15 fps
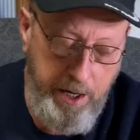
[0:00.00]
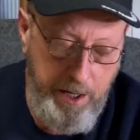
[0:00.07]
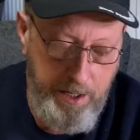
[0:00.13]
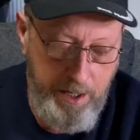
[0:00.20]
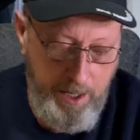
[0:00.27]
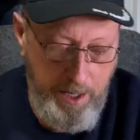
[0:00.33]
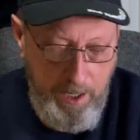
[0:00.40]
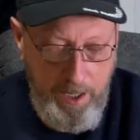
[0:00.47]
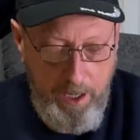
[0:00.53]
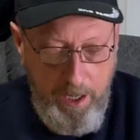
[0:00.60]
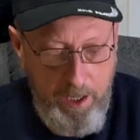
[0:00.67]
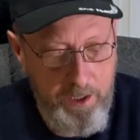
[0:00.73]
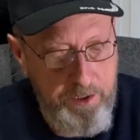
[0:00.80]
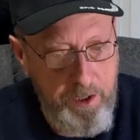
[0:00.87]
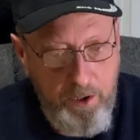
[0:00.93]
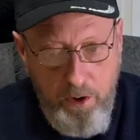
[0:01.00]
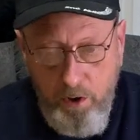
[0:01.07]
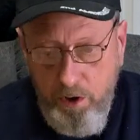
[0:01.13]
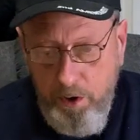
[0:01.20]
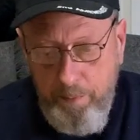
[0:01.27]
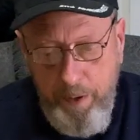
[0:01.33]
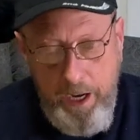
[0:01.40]
it isn't
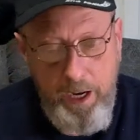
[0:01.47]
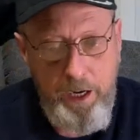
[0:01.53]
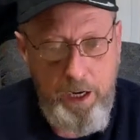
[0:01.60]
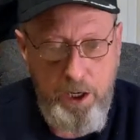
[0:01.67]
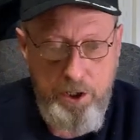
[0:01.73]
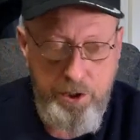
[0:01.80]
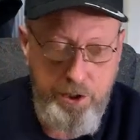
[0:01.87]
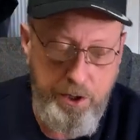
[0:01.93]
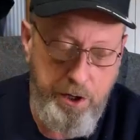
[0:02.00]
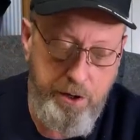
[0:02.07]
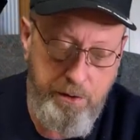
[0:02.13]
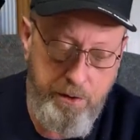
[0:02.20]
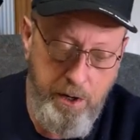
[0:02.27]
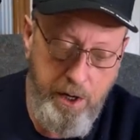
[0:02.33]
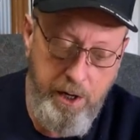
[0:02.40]
going to be an issue.